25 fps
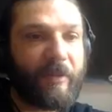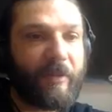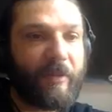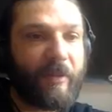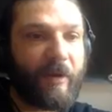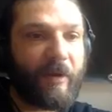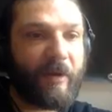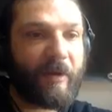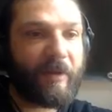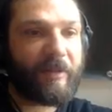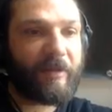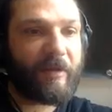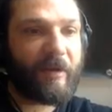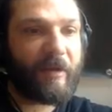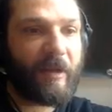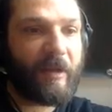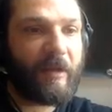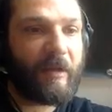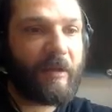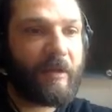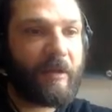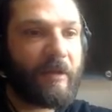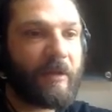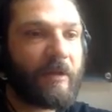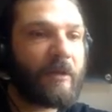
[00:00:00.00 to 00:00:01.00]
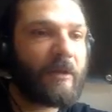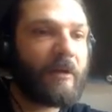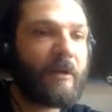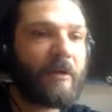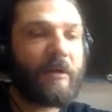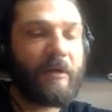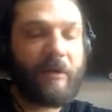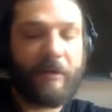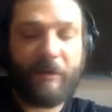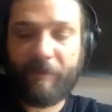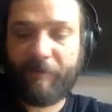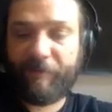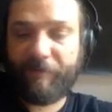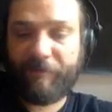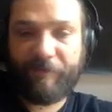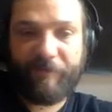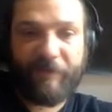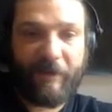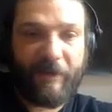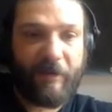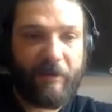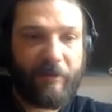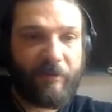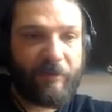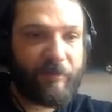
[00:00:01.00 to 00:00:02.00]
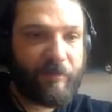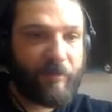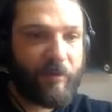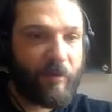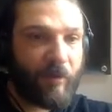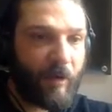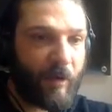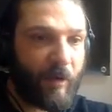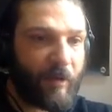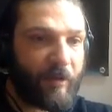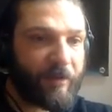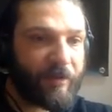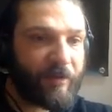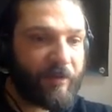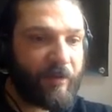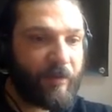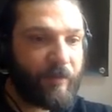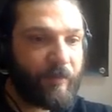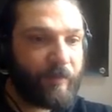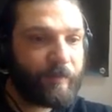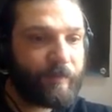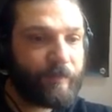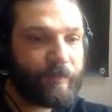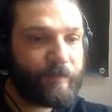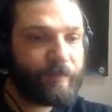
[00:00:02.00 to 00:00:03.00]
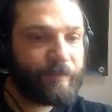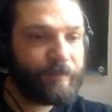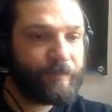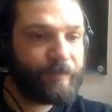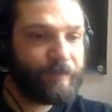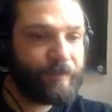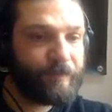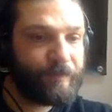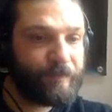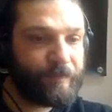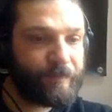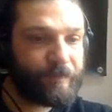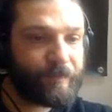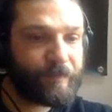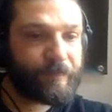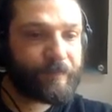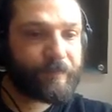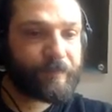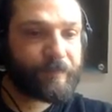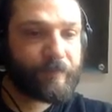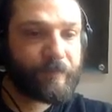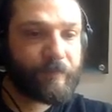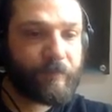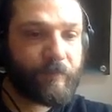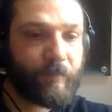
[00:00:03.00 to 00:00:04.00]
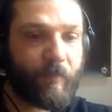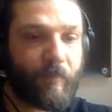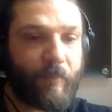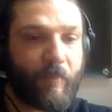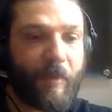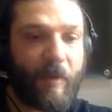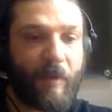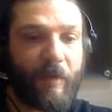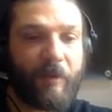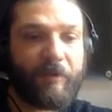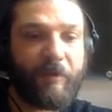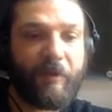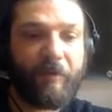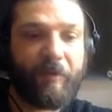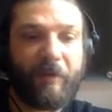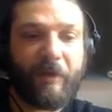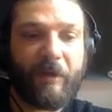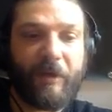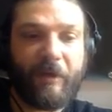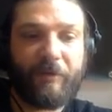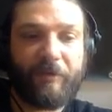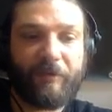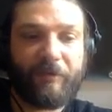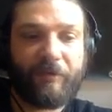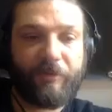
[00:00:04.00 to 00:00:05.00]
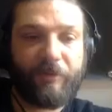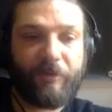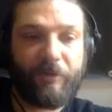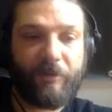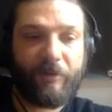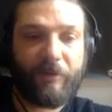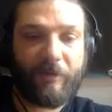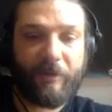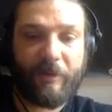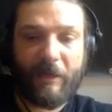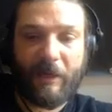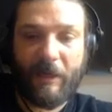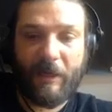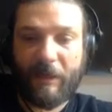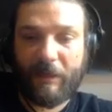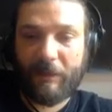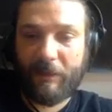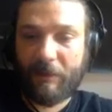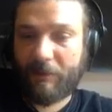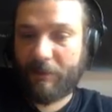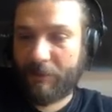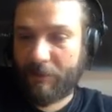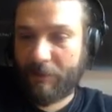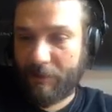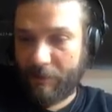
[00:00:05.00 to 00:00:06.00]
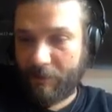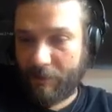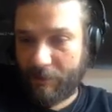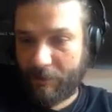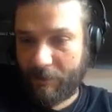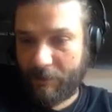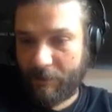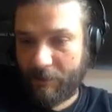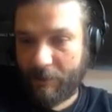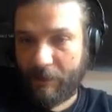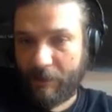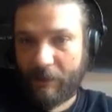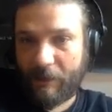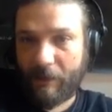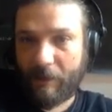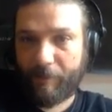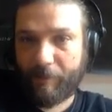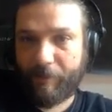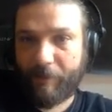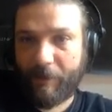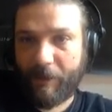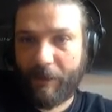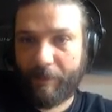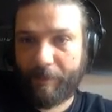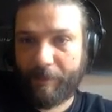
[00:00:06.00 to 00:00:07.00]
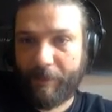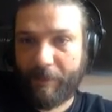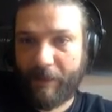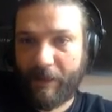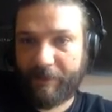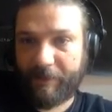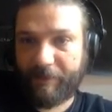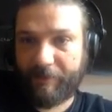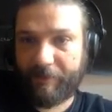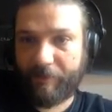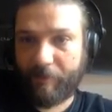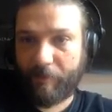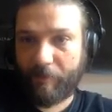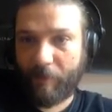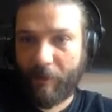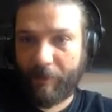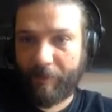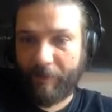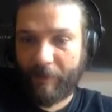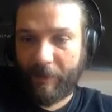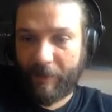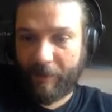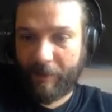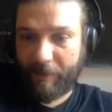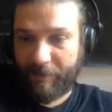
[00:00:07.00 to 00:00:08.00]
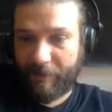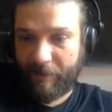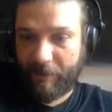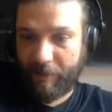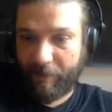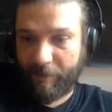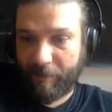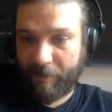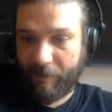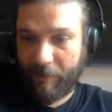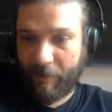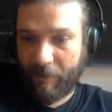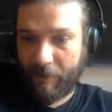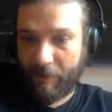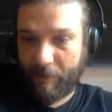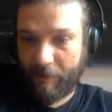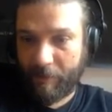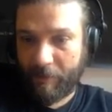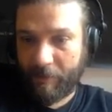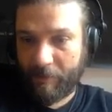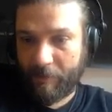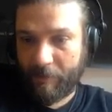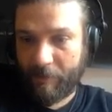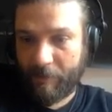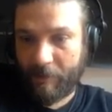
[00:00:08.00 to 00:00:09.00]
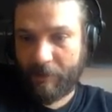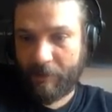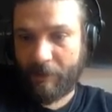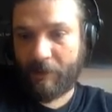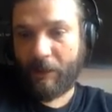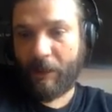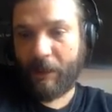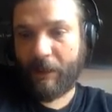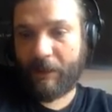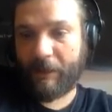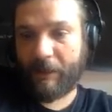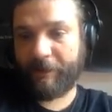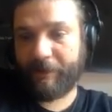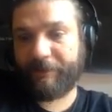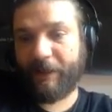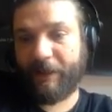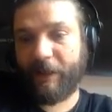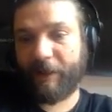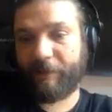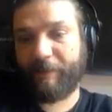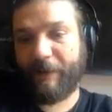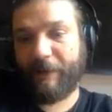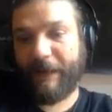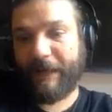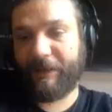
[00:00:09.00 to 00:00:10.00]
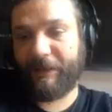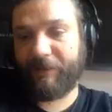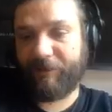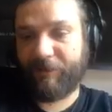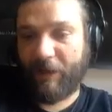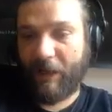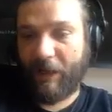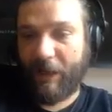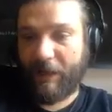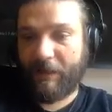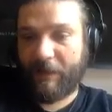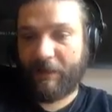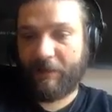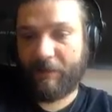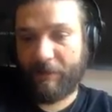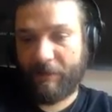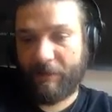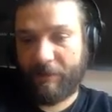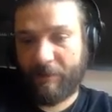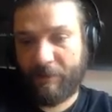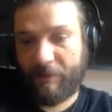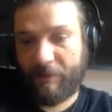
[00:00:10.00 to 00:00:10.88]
nicely. Fingers crossed. So if I go into tuner there, I press what I've hit at C3. Okay, so that's playing G.